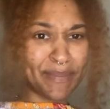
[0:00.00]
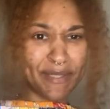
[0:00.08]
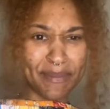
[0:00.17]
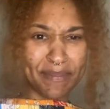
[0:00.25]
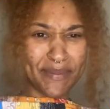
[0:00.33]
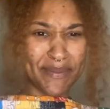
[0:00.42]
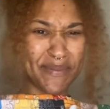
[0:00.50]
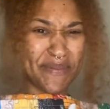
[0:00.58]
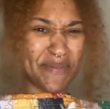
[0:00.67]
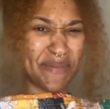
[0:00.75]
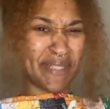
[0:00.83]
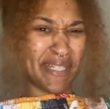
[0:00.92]
purple,
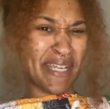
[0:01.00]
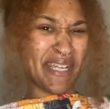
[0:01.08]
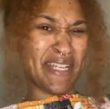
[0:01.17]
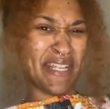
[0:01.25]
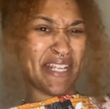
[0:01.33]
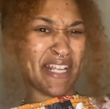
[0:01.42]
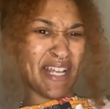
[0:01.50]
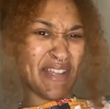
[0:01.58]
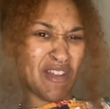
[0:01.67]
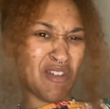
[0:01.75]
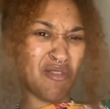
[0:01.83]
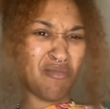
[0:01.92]
gray,
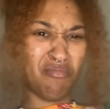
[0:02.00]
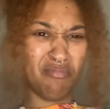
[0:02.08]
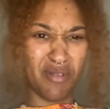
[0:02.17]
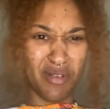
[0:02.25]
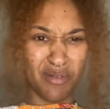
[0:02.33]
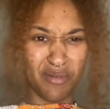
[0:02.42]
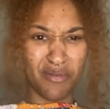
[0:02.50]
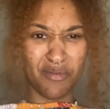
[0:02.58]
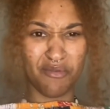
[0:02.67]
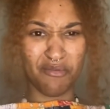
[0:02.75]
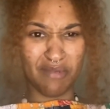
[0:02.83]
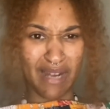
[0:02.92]
yellow, blue,
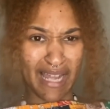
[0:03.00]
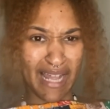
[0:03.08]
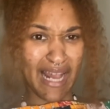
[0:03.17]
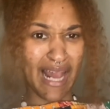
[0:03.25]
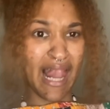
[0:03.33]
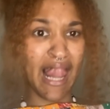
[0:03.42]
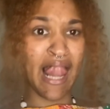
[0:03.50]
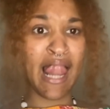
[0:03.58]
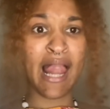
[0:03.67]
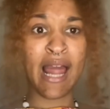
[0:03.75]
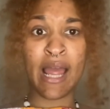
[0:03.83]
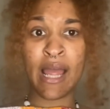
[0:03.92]
white,
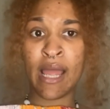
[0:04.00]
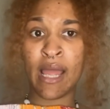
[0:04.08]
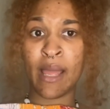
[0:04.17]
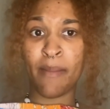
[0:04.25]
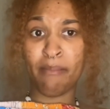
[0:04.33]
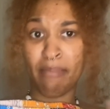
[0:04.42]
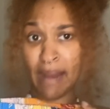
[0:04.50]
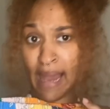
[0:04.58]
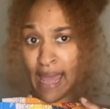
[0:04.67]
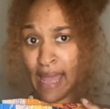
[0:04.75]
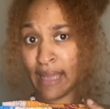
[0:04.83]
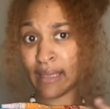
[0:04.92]

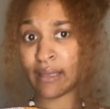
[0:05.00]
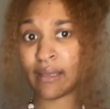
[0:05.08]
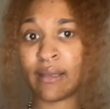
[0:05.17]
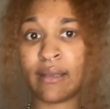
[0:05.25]
black.